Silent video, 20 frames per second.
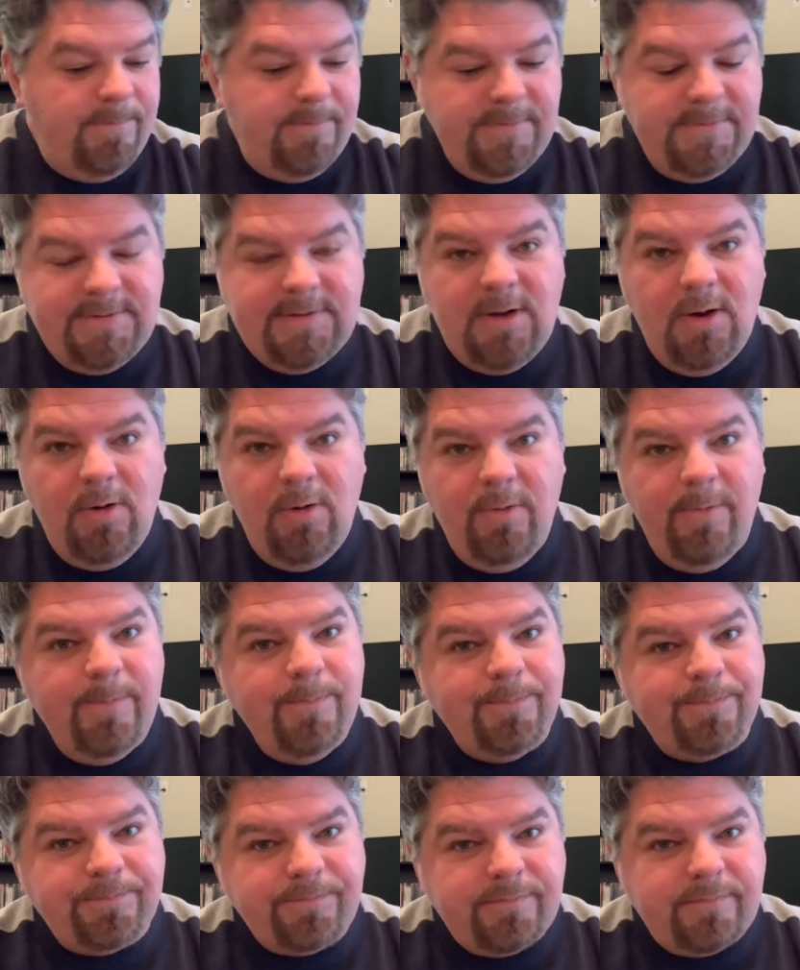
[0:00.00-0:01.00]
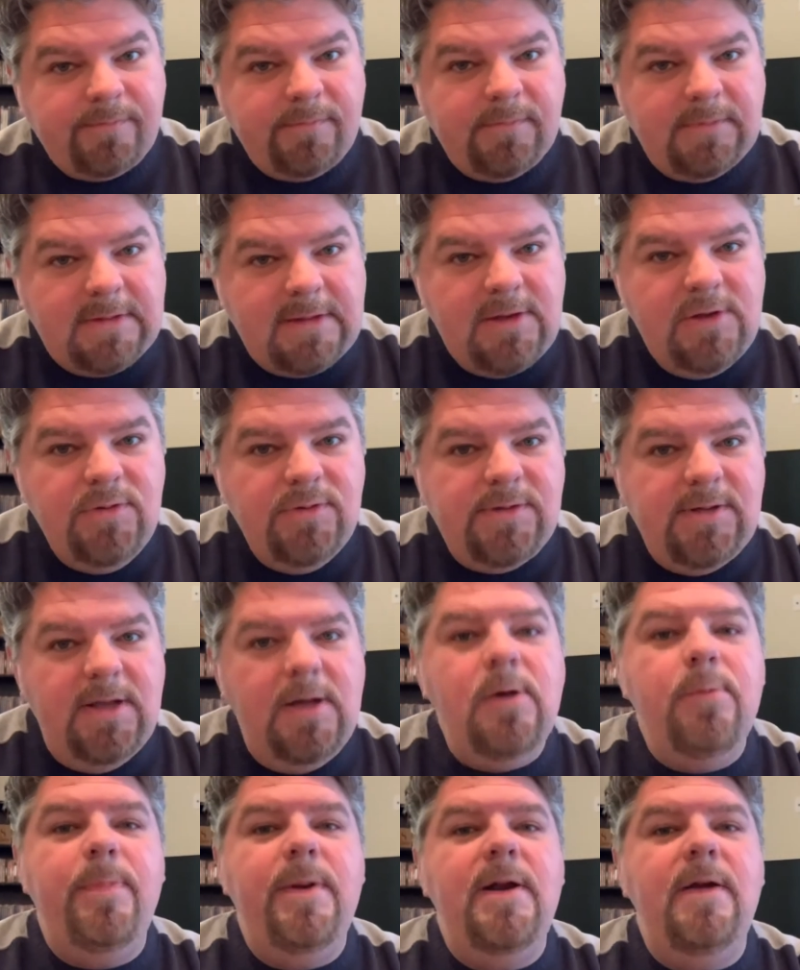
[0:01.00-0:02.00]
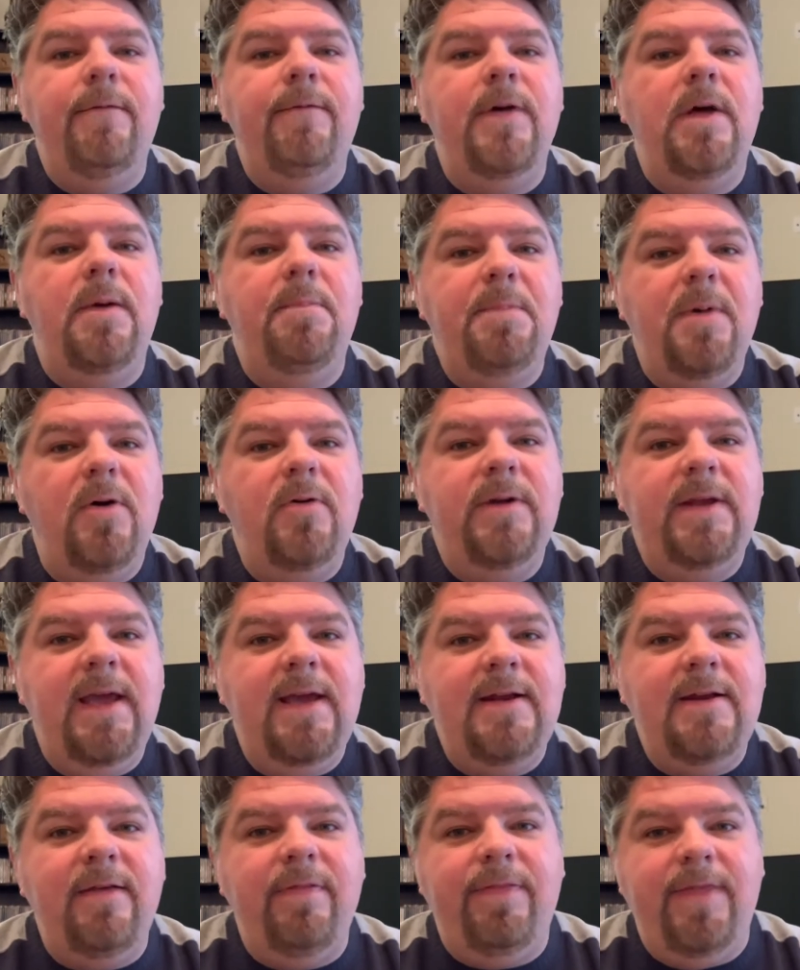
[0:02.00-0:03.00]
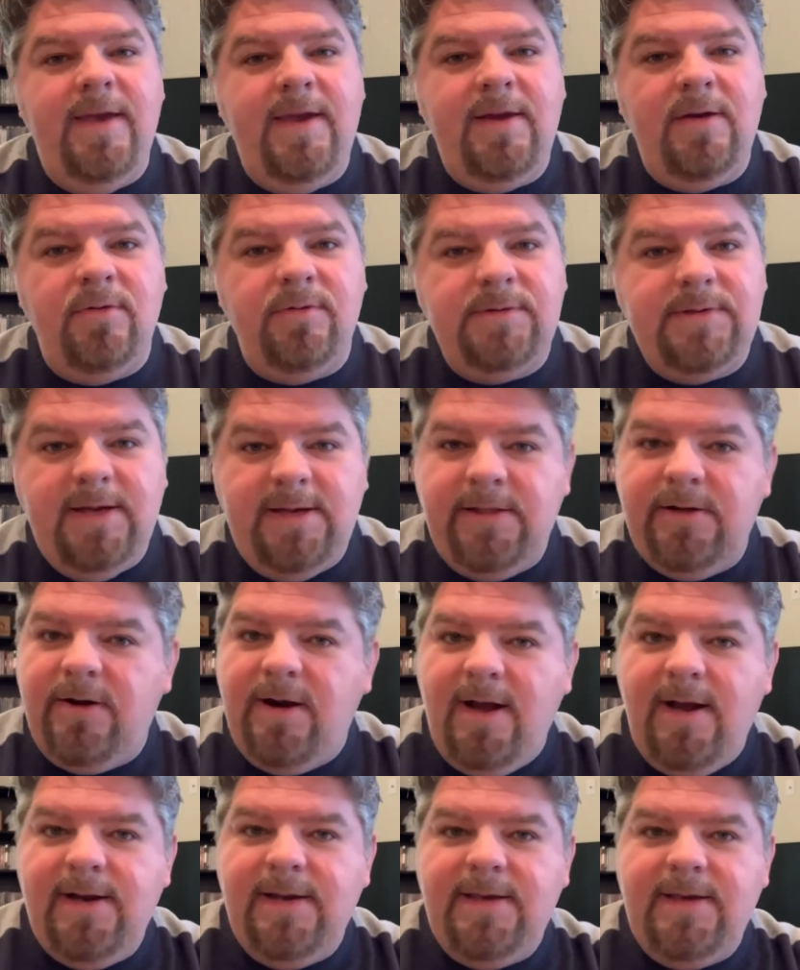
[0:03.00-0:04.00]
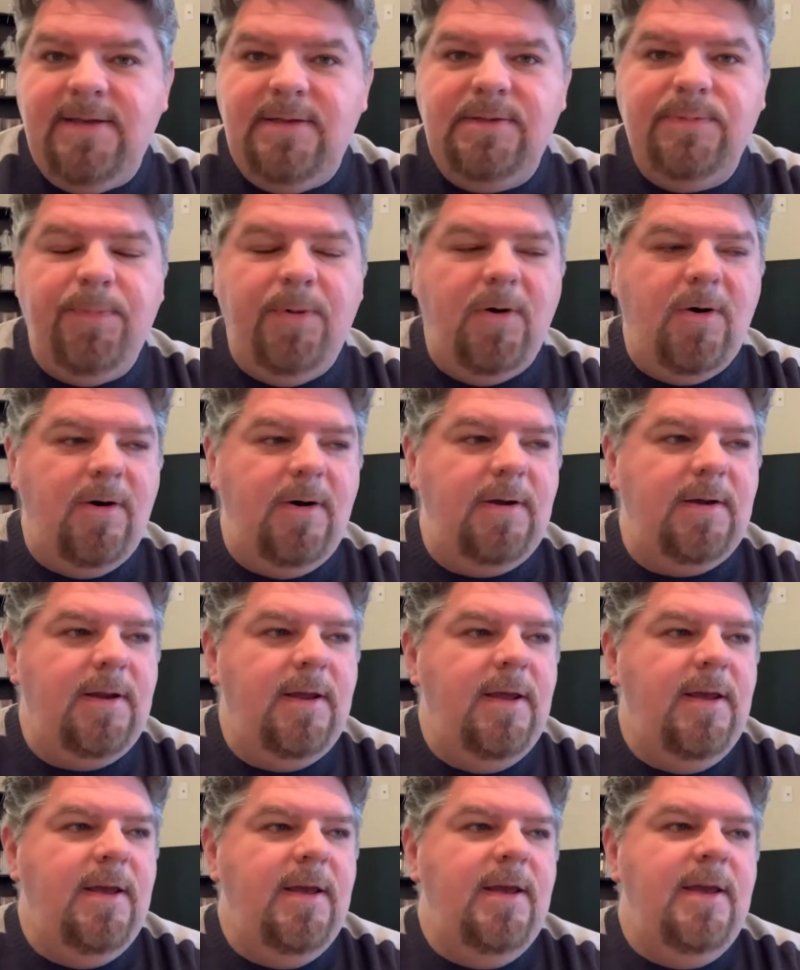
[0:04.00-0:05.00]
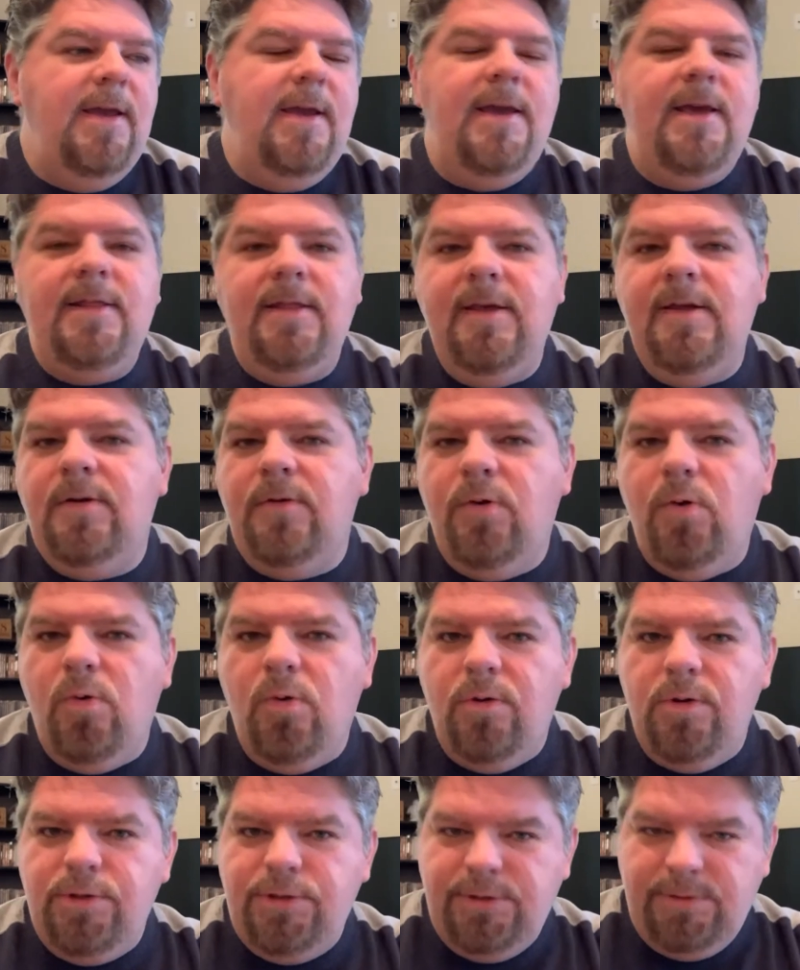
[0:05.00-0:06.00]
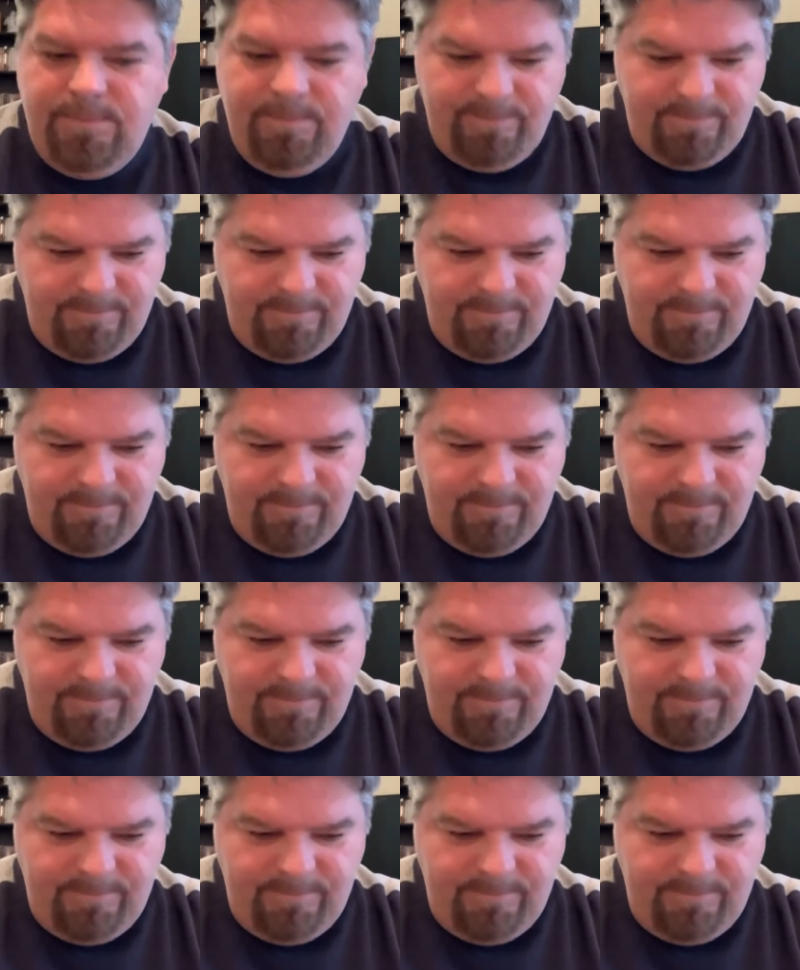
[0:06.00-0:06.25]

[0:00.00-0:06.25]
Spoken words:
So it was a little bit of a boneheaded thing on Taylor Heinicke's part. And then, of course,